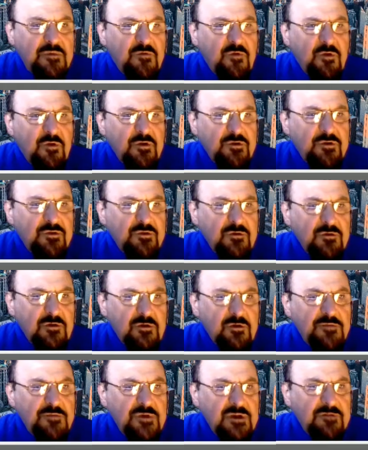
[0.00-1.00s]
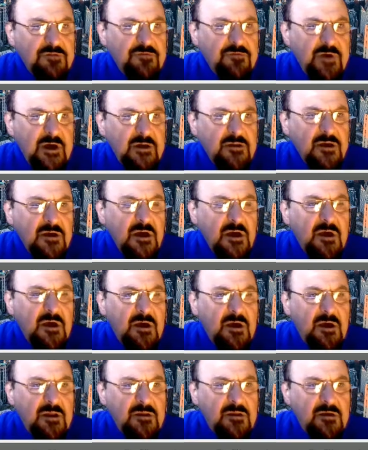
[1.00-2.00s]
do loop, in fact.
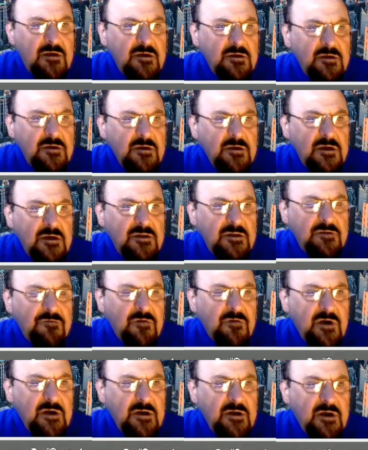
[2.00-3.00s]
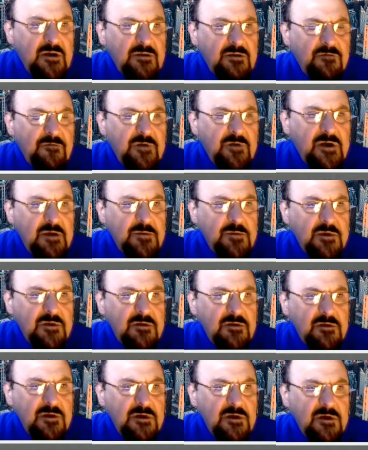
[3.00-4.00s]
And here I define a variable
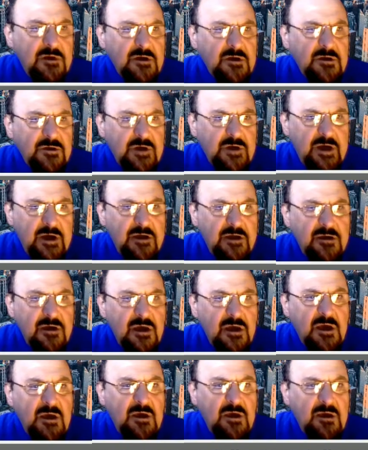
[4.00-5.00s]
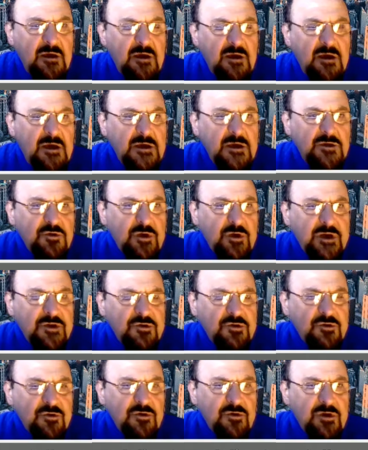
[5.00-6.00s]
array so as
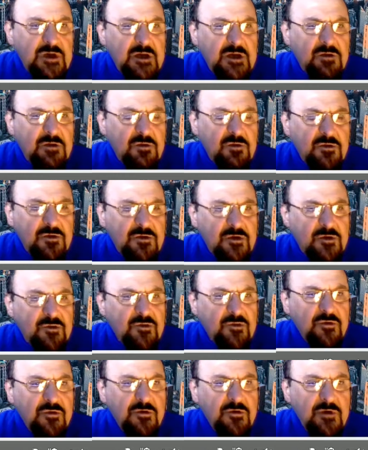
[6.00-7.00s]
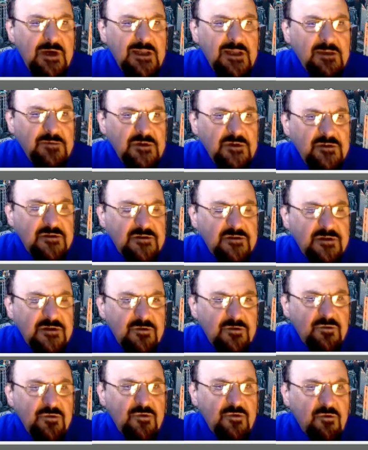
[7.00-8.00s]
to include 2 elements,
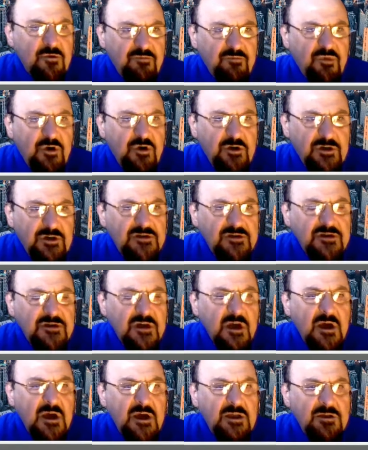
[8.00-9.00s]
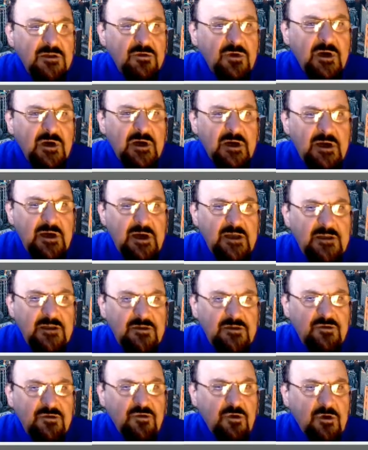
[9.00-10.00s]
2 components, Lua and
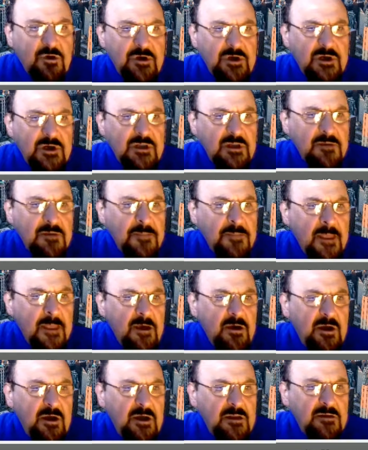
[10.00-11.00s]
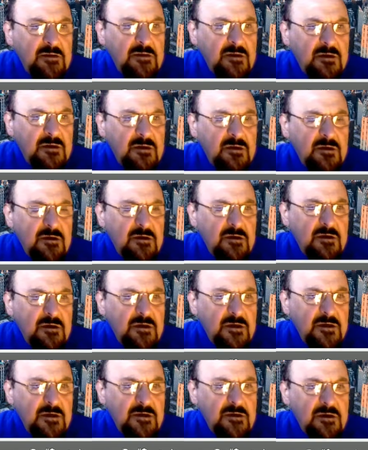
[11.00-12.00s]
tutorial. And
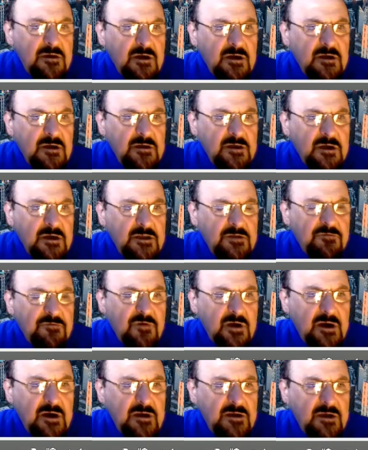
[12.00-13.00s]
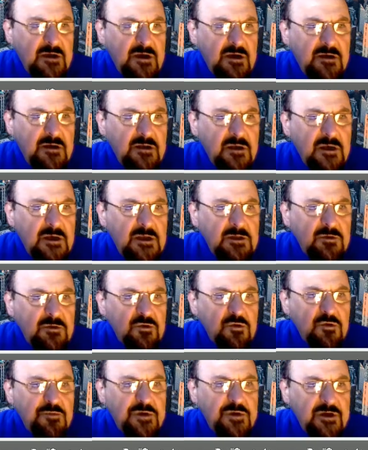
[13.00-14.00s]
here I define a
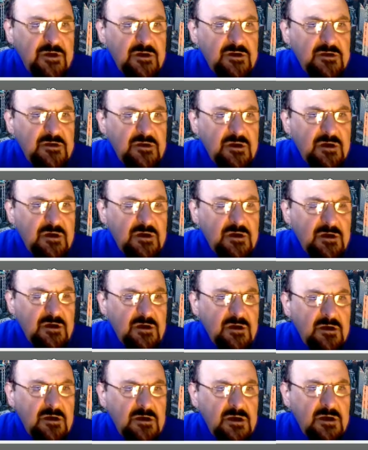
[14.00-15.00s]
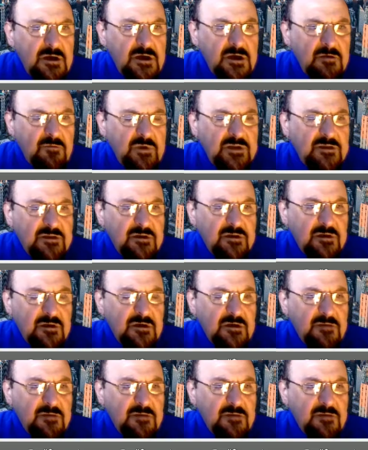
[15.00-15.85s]
loop here with a